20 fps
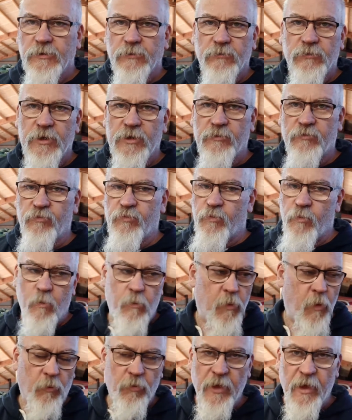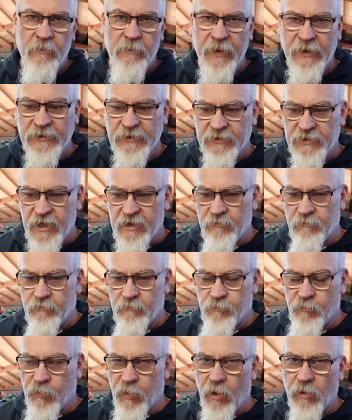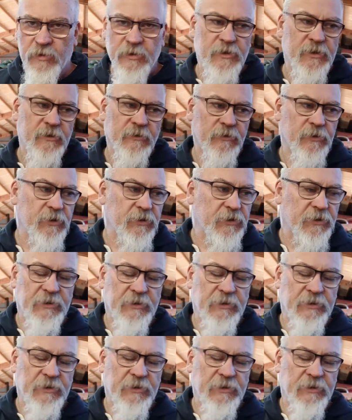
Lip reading: we built that big steam box, and